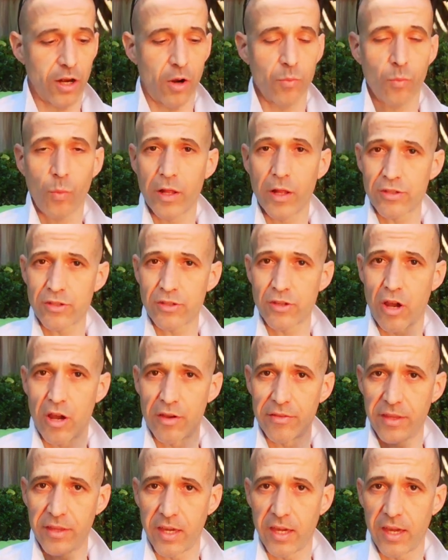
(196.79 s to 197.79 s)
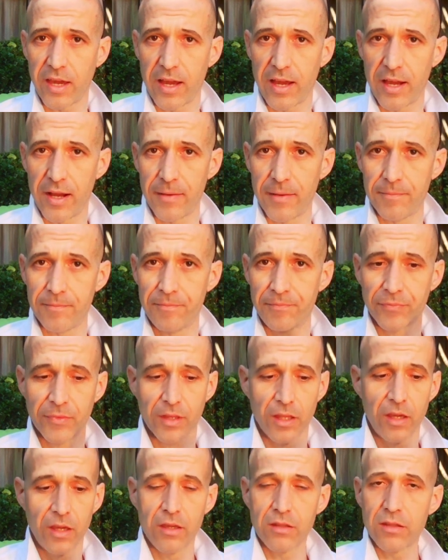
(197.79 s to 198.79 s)
on one side
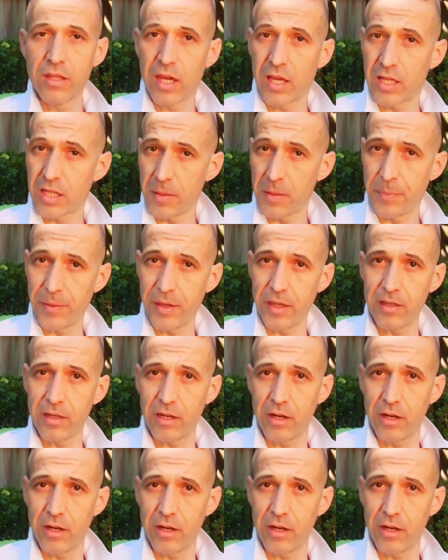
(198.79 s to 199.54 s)
they're clip in,